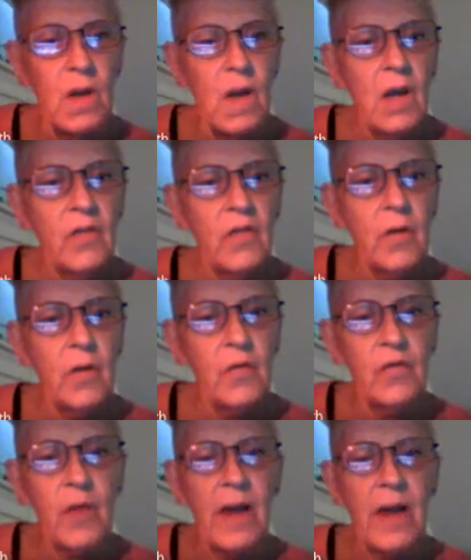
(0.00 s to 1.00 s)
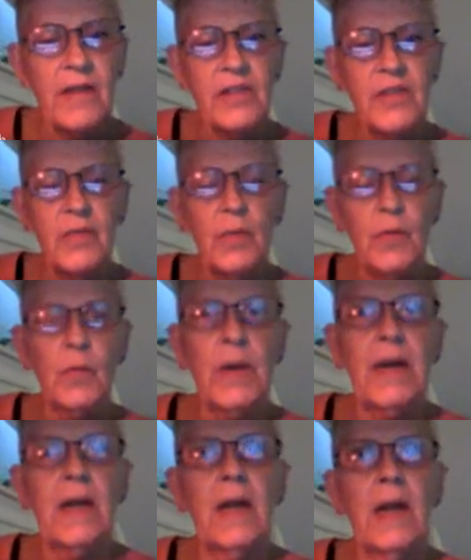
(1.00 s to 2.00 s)
So strategies for
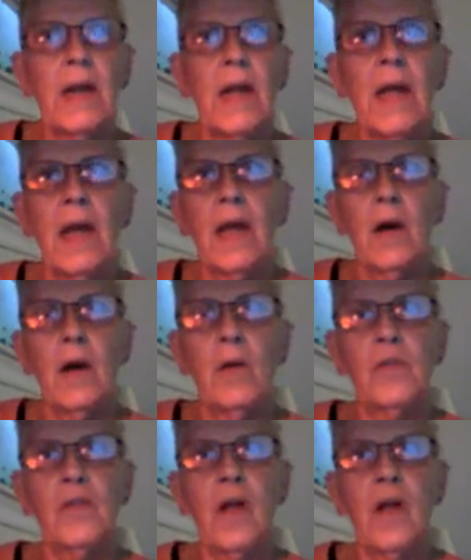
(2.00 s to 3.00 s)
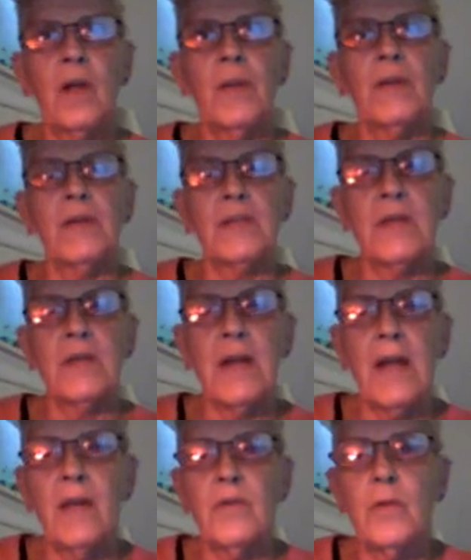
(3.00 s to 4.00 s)
reading, and I always talk about this, and I
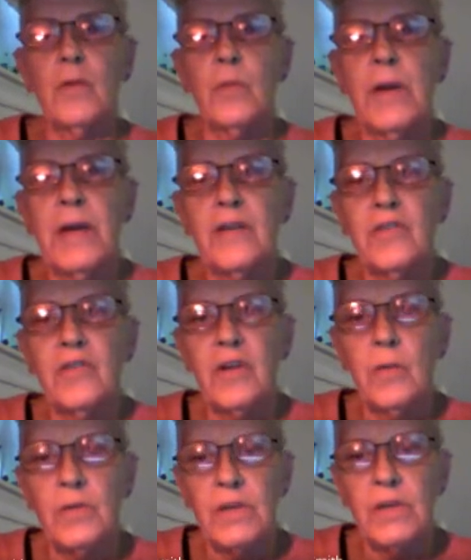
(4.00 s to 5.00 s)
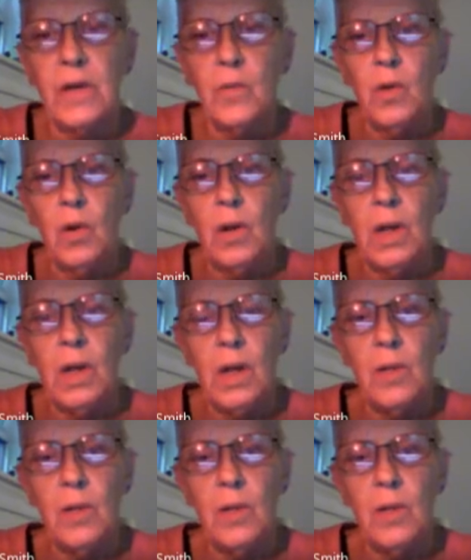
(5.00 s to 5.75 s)
have a reading sheet which I will